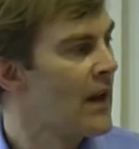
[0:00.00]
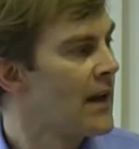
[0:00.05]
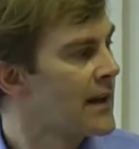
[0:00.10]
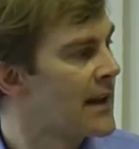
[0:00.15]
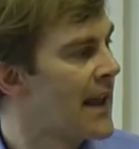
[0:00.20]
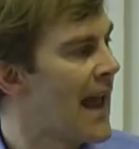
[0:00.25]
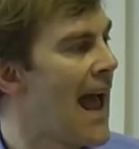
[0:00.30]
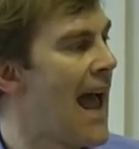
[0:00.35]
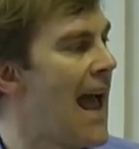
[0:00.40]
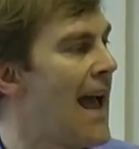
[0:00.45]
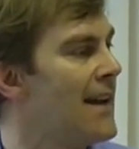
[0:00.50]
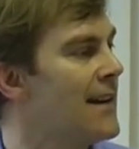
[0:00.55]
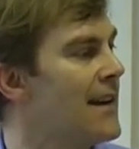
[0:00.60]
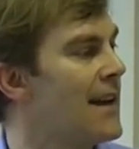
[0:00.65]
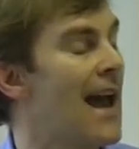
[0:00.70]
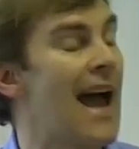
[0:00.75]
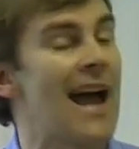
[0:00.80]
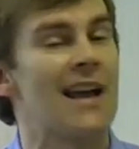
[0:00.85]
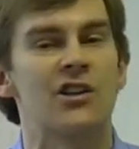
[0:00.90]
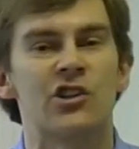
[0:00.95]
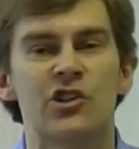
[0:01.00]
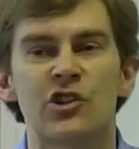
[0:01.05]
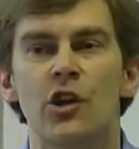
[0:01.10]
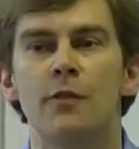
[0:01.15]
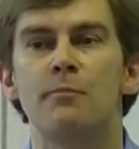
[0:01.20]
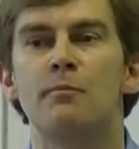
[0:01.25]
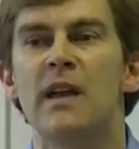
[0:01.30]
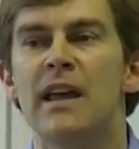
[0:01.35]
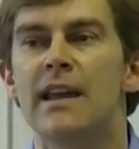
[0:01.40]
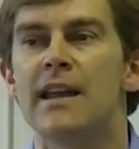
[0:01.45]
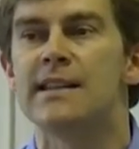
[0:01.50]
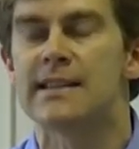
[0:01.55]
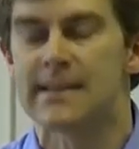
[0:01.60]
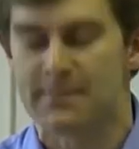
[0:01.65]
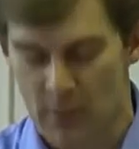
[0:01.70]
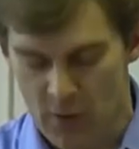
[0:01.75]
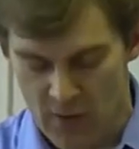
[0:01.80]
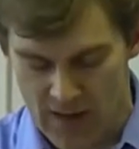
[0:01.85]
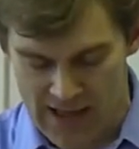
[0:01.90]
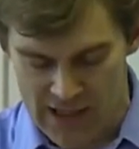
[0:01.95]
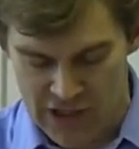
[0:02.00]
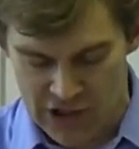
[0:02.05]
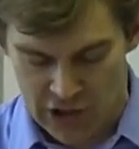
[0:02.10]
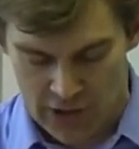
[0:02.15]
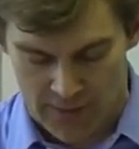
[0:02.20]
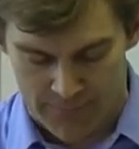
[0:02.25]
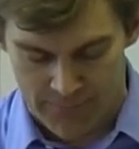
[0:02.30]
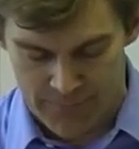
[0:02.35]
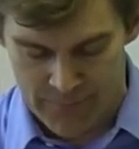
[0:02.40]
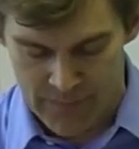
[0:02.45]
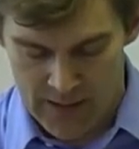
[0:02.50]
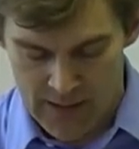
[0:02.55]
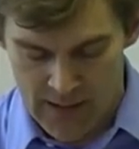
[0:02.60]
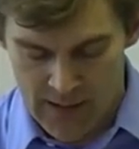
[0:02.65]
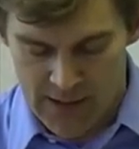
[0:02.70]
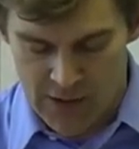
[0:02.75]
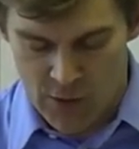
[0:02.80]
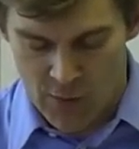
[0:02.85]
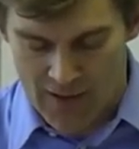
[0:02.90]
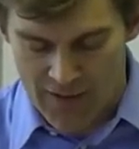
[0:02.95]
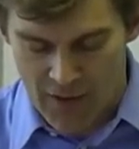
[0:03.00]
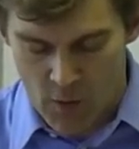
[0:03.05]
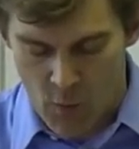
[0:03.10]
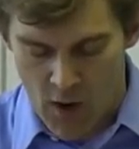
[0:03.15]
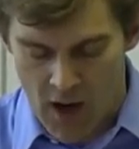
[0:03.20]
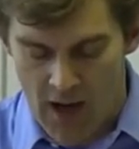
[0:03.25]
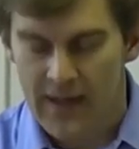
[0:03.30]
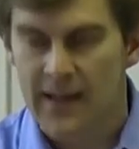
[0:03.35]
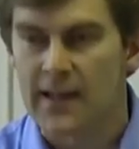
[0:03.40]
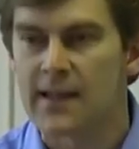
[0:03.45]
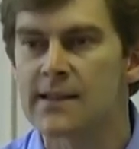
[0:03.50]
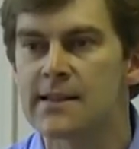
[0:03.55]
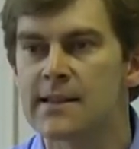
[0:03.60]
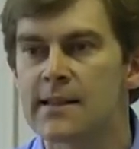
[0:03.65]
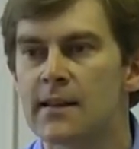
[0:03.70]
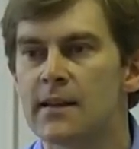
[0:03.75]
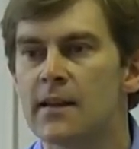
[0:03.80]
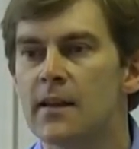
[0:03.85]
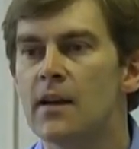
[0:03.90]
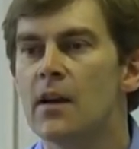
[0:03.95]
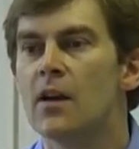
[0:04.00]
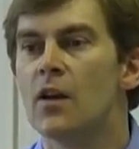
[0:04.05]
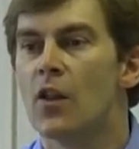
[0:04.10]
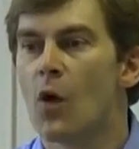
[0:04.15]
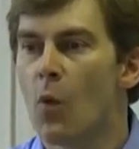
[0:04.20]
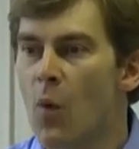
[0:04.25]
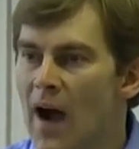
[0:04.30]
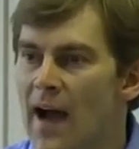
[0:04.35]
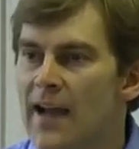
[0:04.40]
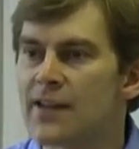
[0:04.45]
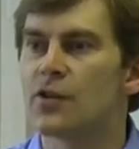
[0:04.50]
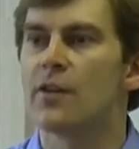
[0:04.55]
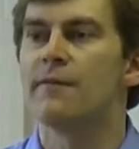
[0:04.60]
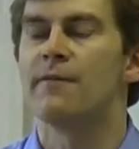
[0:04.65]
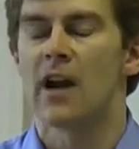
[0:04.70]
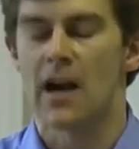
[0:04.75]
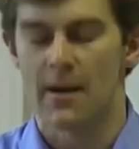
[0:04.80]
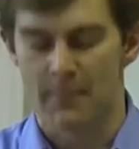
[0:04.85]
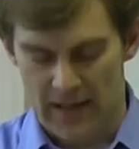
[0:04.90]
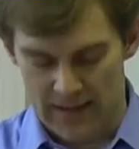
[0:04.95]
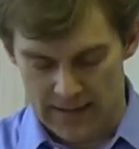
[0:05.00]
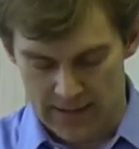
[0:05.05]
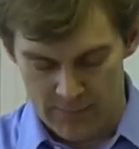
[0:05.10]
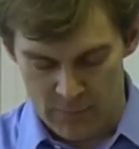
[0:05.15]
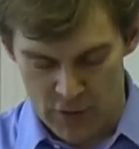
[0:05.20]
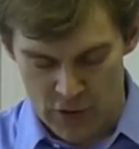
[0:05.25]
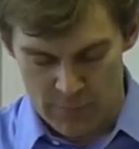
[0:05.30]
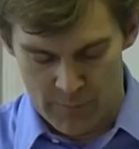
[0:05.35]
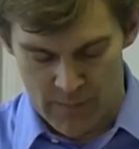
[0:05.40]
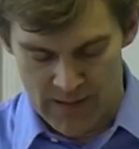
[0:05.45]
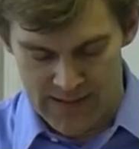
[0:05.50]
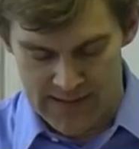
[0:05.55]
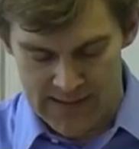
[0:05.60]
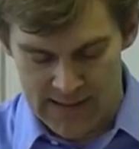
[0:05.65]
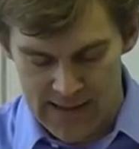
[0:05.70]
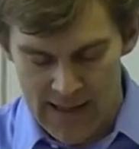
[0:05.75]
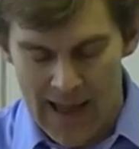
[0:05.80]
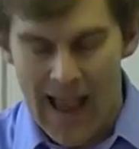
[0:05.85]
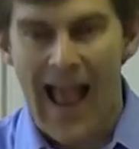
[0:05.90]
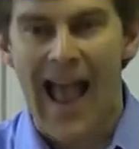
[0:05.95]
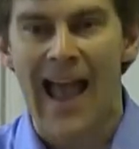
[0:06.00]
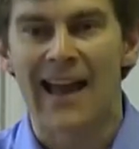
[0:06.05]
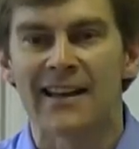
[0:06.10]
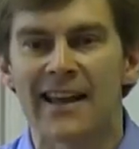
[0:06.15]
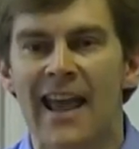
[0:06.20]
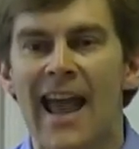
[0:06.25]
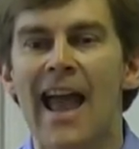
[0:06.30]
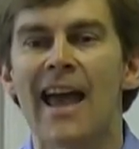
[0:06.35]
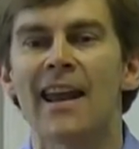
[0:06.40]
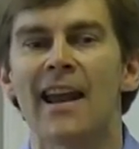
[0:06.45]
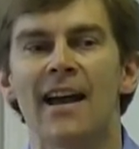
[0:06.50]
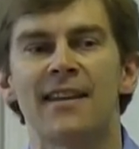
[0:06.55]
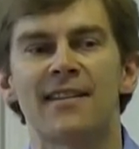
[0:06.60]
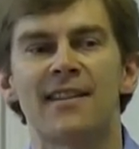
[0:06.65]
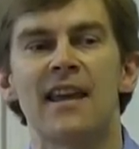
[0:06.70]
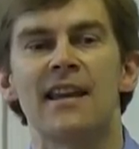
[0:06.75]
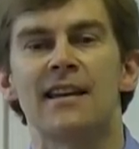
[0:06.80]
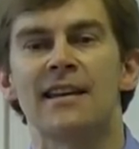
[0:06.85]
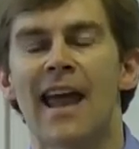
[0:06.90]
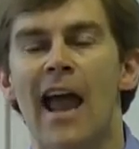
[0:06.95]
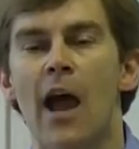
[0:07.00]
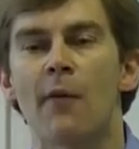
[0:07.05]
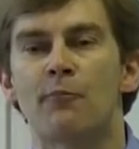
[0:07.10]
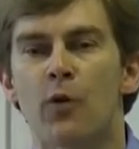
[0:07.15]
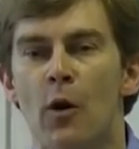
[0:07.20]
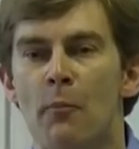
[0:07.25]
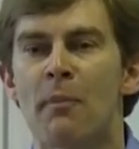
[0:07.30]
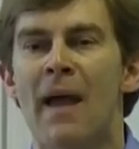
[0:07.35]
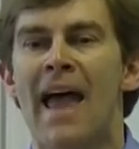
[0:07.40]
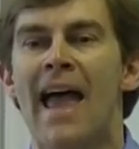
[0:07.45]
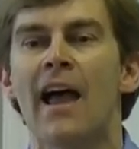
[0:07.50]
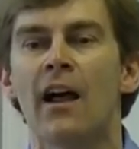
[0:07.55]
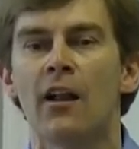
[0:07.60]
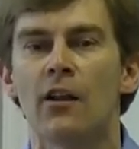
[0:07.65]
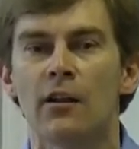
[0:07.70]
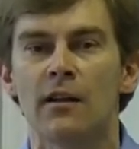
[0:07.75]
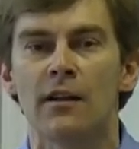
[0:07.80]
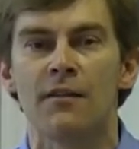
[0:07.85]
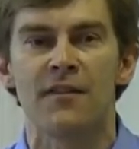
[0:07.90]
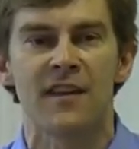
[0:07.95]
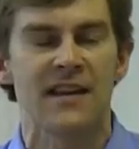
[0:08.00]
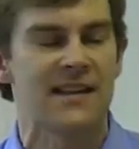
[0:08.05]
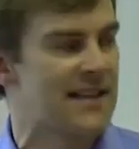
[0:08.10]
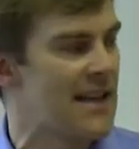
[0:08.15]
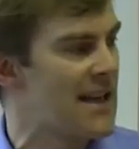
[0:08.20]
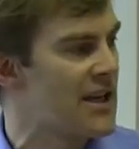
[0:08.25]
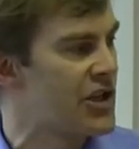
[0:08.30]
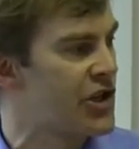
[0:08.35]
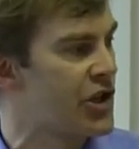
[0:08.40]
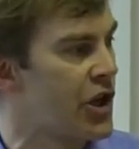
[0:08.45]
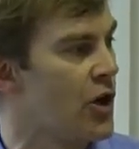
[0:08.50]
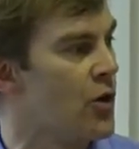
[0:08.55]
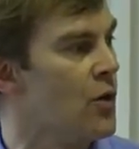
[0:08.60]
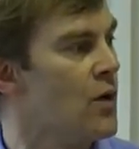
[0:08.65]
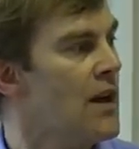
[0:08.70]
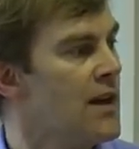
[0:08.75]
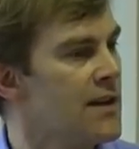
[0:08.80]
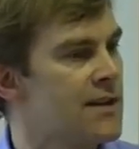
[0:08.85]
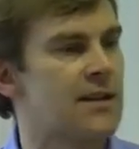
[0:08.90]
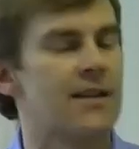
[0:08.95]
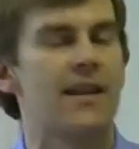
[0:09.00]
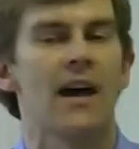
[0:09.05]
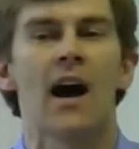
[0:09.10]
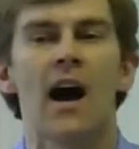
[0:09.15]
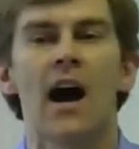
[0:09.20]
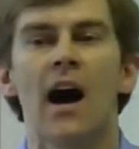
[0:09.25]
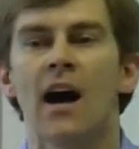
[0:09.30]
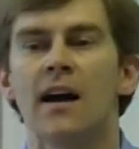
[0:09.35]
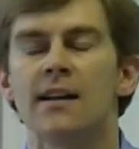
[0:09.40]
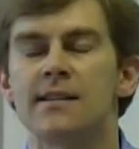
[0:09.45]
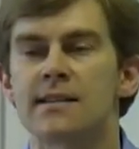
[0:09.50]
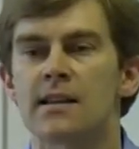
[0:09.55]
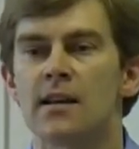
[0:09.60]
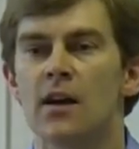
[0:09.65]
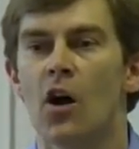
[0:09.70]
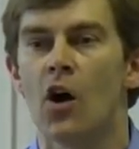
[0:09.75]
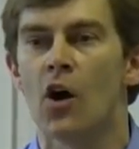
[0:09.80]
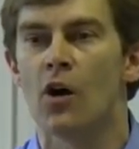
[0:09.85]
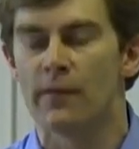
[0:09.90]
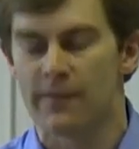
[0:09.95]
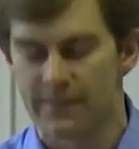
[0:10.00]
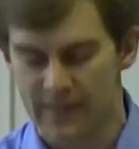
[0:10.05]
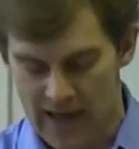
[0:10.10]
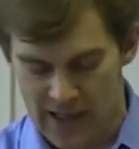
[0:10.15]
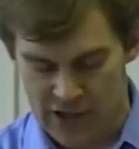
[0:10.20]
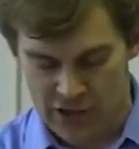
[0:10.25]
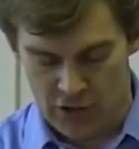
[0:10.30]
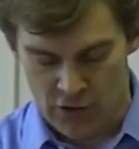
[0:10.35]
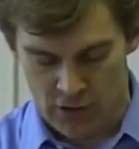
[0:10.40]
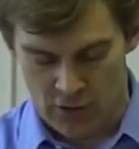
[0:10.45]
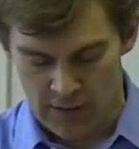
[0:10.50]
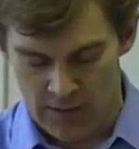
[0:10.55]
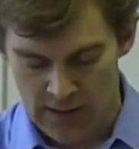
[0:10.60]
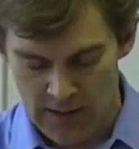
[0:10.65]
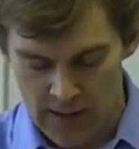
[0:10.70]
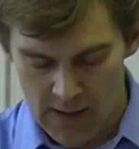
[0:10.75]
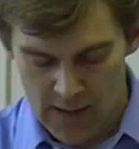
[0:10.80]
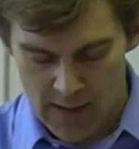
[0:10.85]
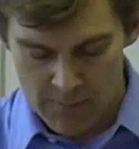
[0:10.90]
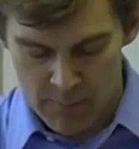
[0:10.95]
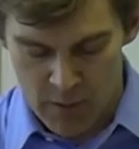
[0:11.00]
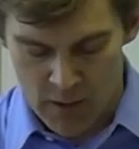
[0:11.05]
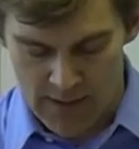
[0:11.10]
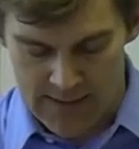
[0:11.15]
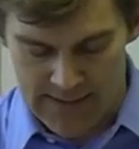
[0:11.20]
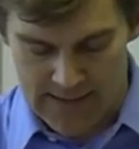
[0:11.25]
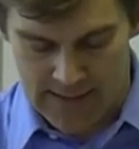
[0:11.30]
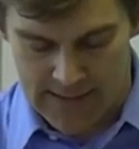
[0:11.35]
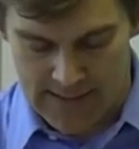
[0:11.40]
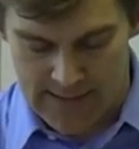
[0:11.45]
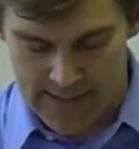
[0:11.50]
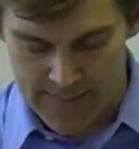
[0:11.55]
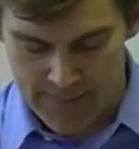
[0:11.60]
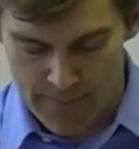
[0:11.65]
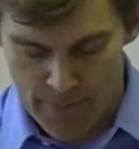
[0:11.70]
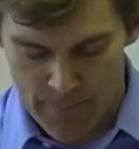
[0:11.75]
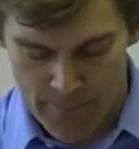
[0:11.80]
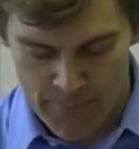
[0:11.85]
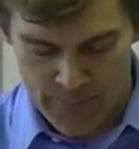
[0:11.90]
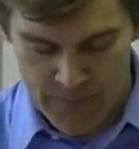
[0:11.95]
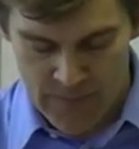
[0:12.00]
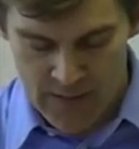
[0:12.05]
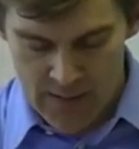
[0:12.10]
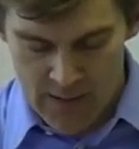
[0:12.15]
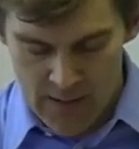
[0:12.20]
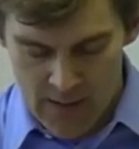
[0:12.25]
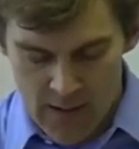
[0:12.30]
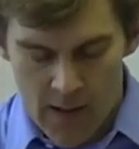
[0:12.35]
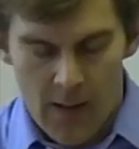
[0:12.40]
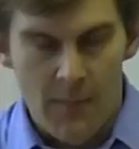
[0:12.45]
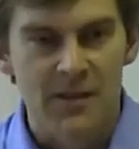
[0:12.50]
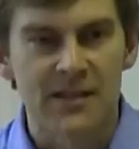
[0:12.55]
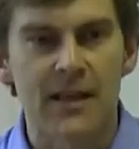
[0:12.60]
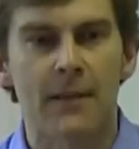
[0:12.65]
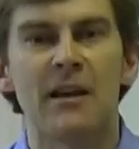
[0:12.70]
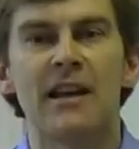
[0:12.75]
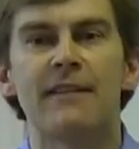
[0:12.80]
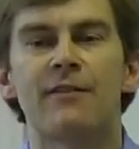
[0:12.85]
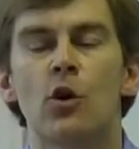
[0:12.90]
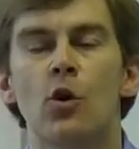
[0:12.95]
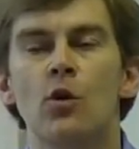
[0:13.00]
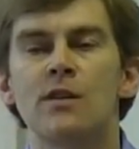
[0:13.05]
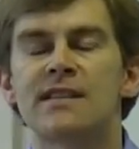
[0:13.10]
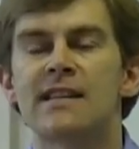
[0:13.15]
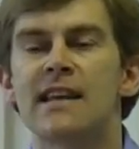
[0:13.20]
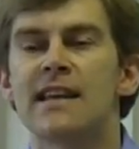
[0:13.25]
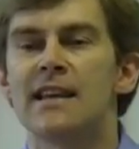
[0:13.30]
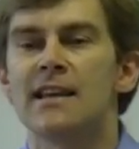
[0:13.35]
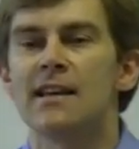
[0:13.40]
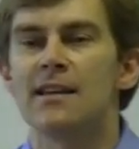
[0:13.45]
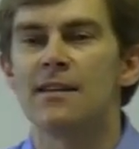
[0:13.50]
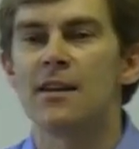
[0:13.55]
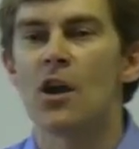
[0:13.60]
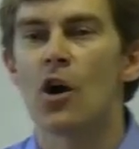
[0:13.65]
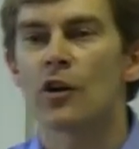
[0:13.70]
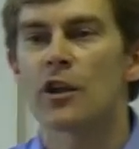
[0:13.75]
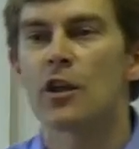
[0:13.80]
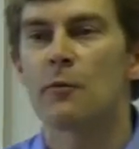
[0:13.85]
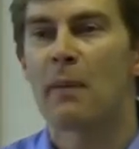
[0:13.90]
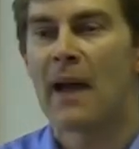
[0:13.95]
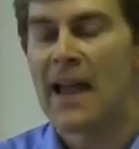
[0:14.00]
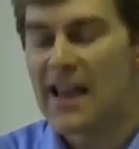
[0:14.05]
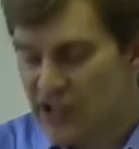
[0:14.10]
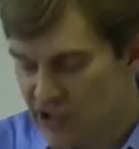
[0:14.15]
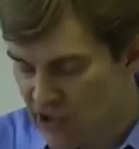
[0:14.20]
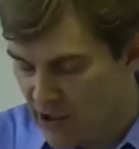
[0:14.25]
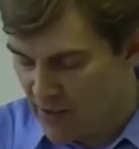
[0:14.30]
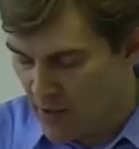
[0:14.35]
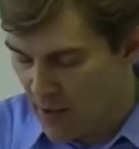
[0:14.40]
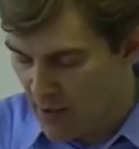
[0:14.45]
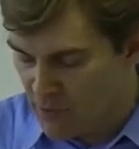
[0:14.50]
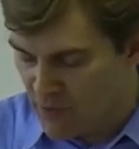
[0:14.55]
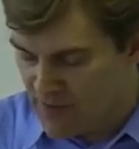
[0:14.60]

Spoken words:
can and should be an inspiration to other workers, the wider environmental movement, and can, I think, now propel this issue to the heart of national politics. Because, I mean, of course, the occupation and